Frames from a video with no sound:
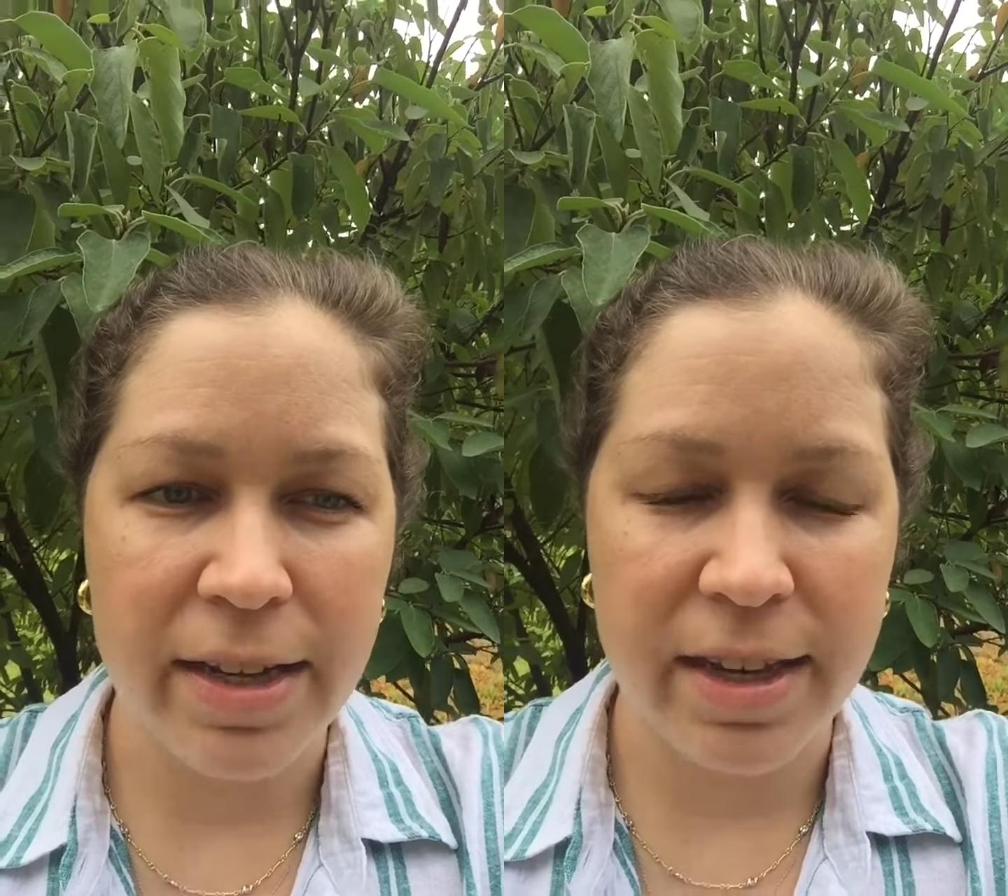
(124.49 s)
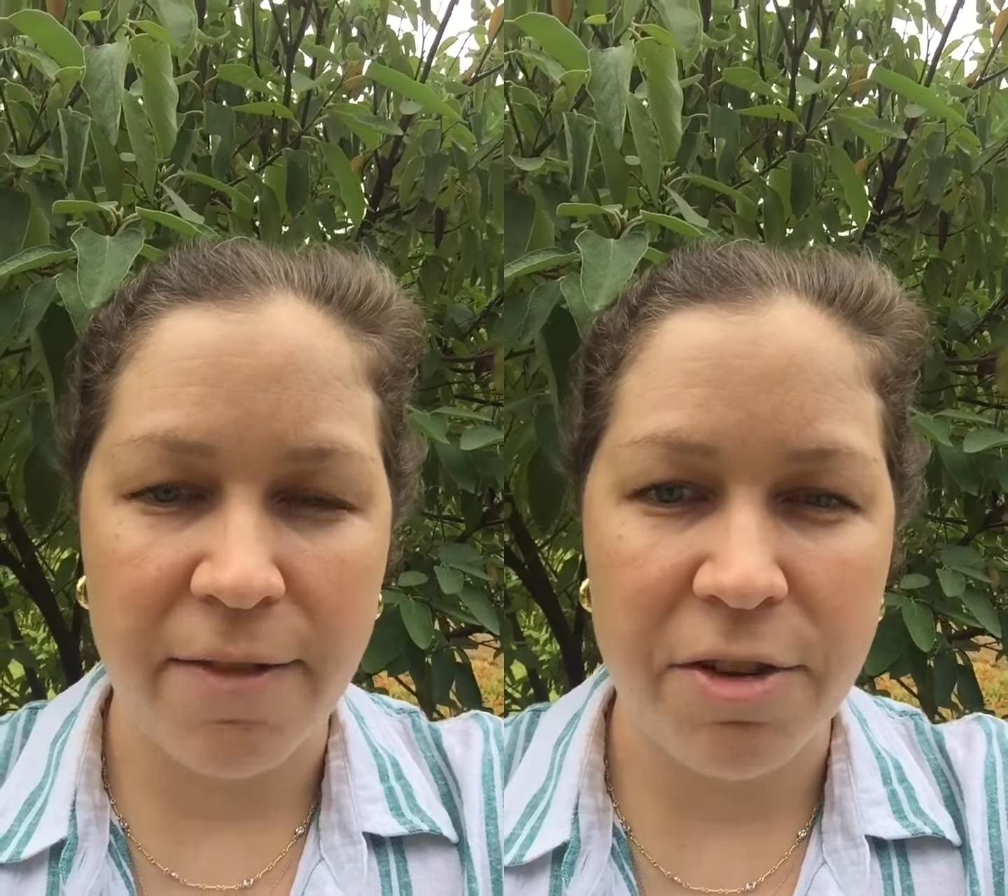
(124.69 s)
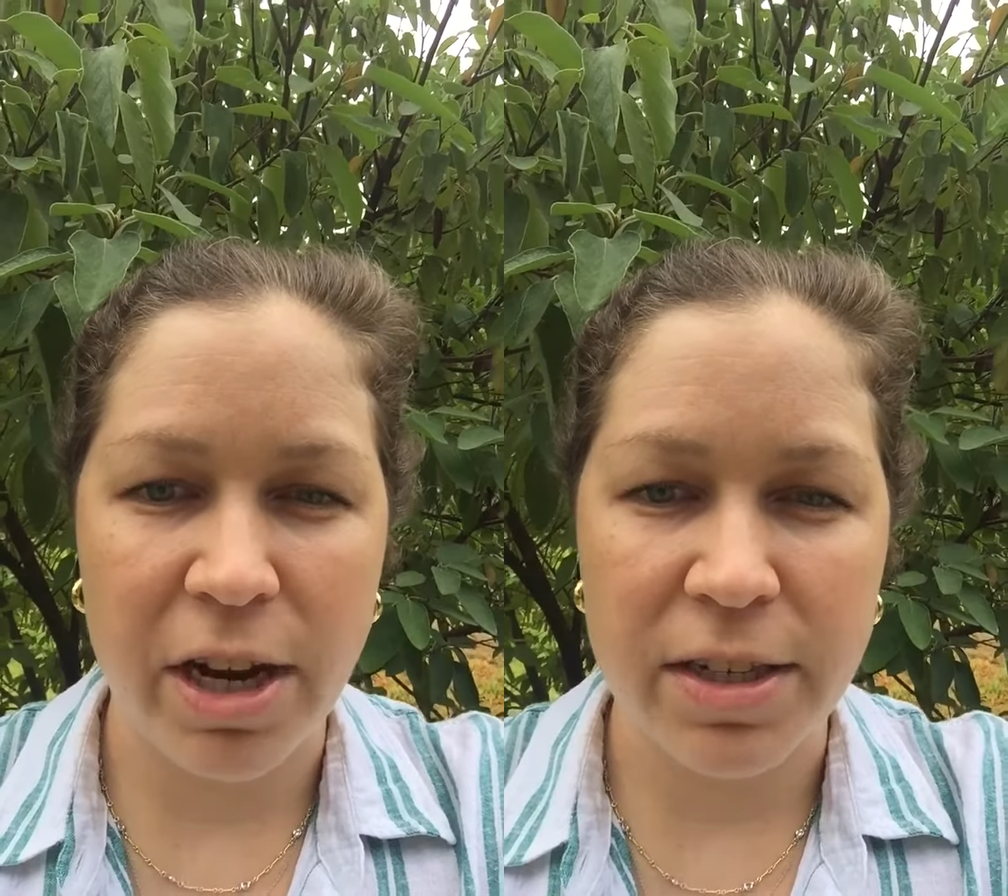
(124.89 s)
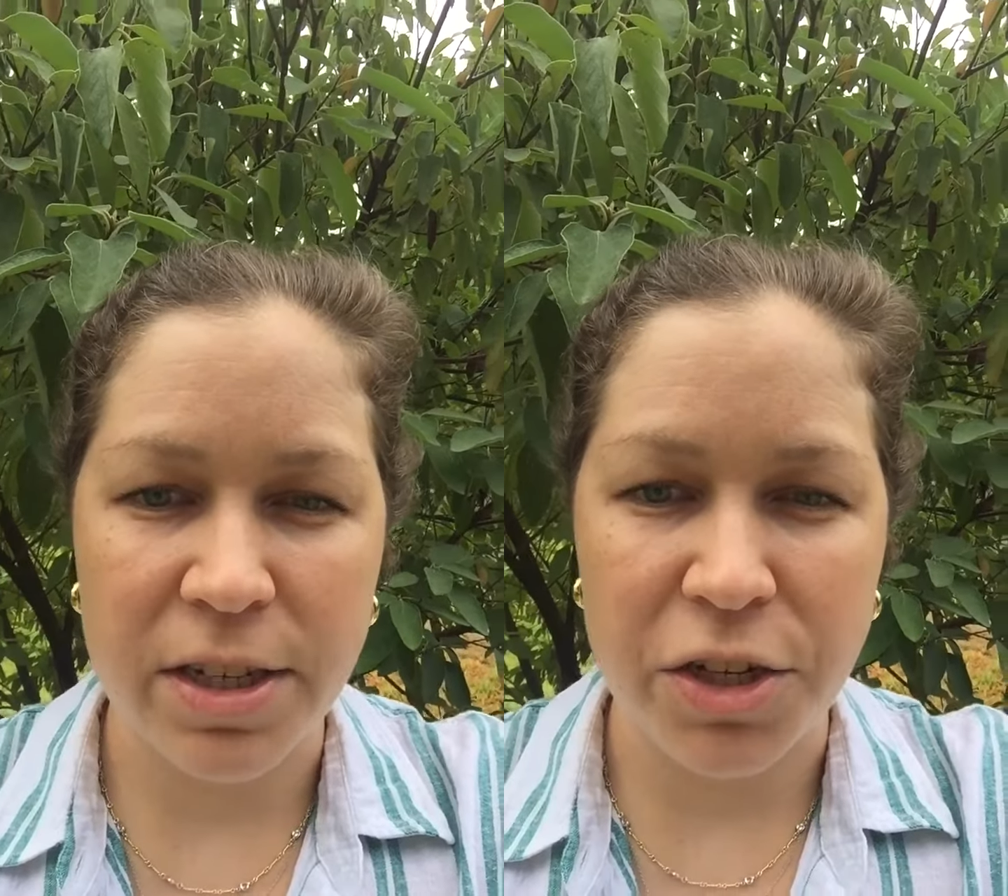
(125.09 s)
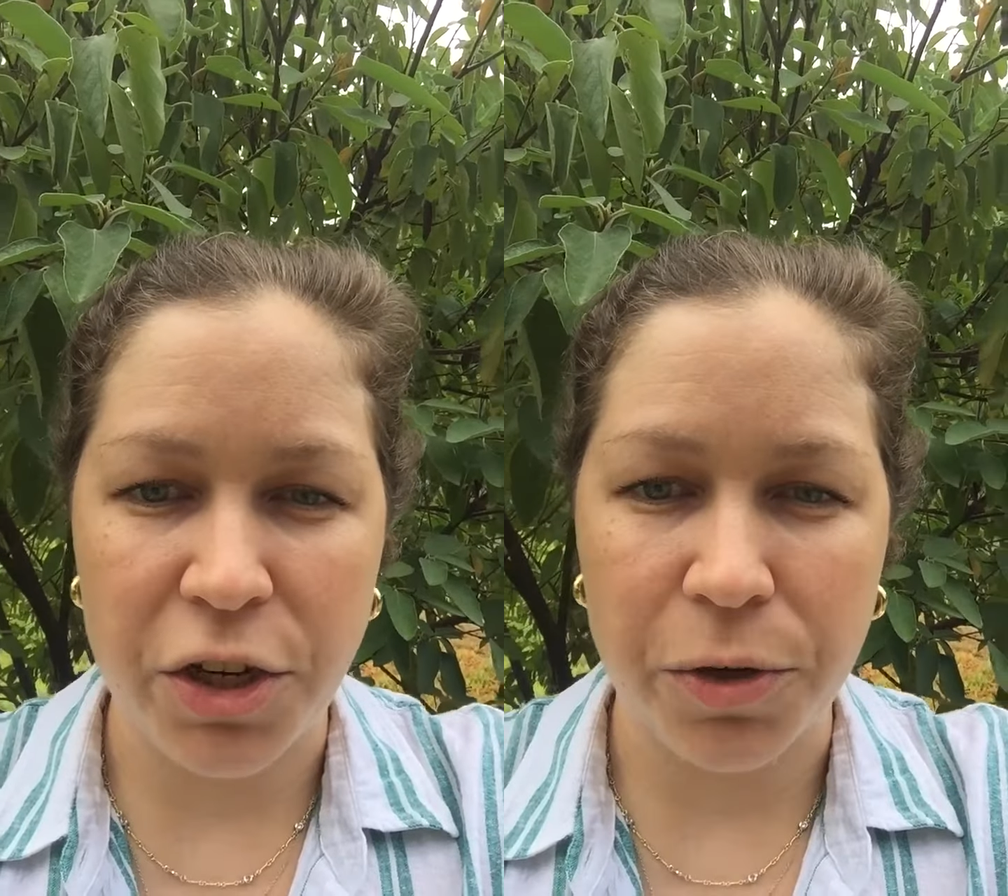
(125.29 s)
has given us
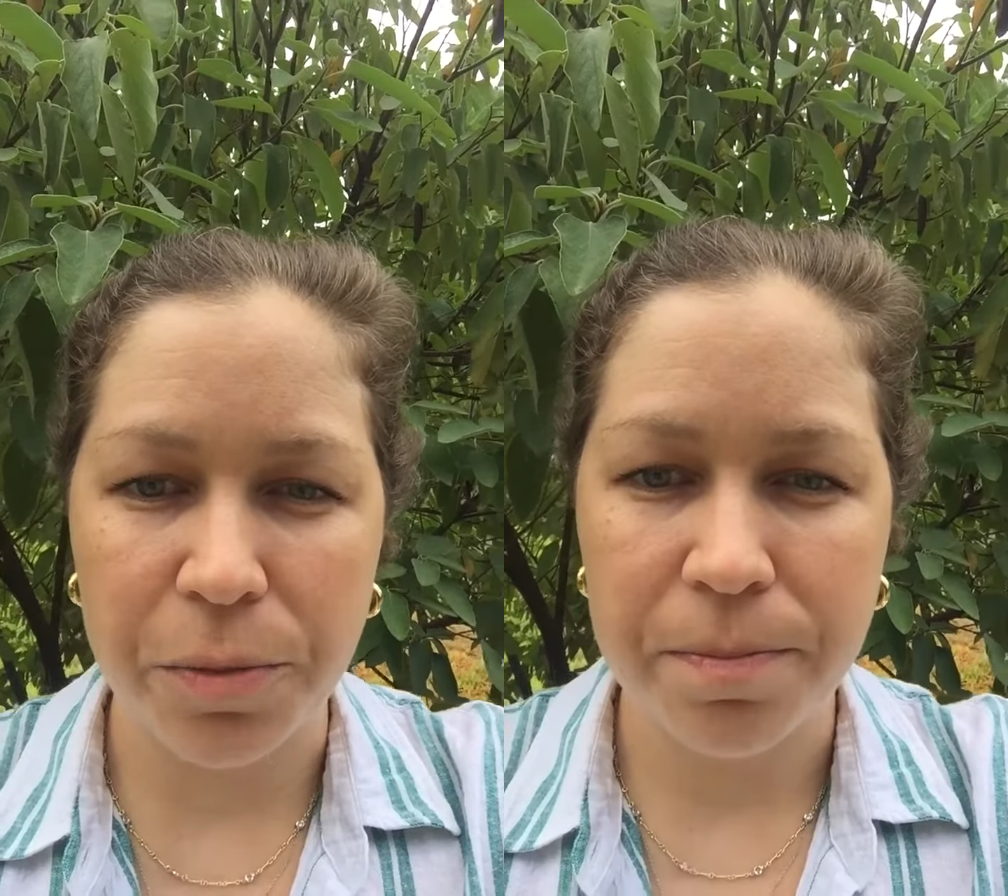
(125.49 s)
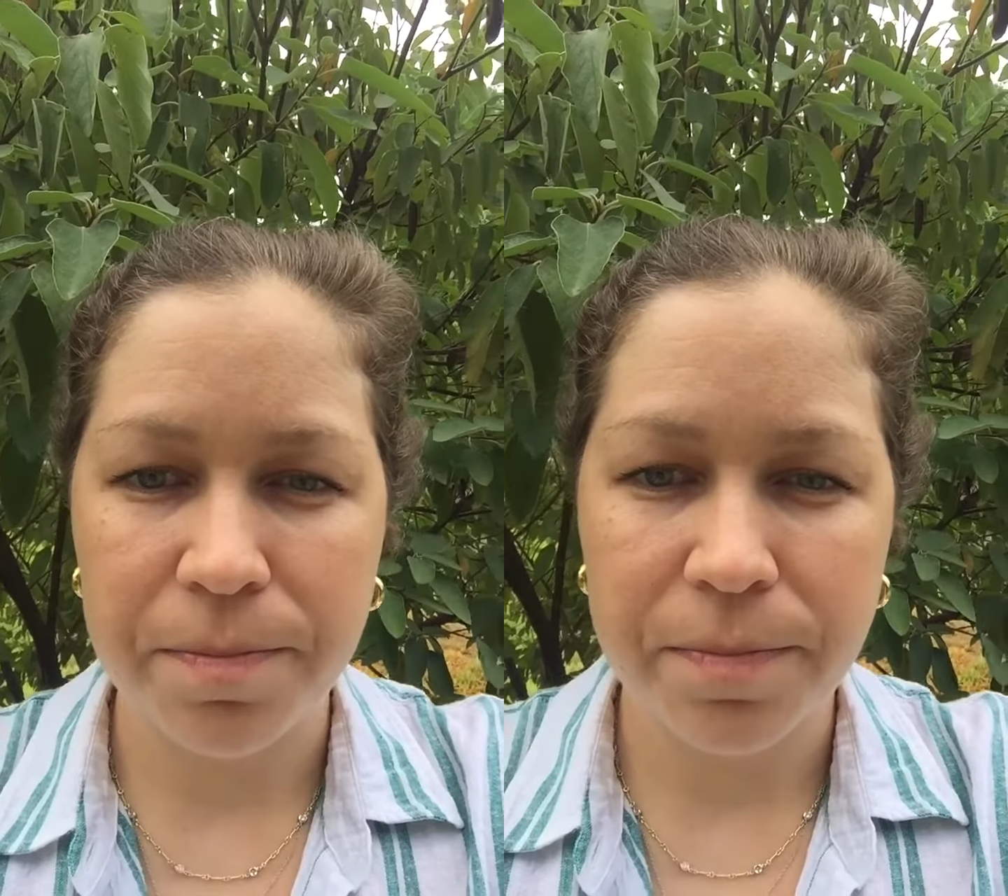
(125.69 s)
to do.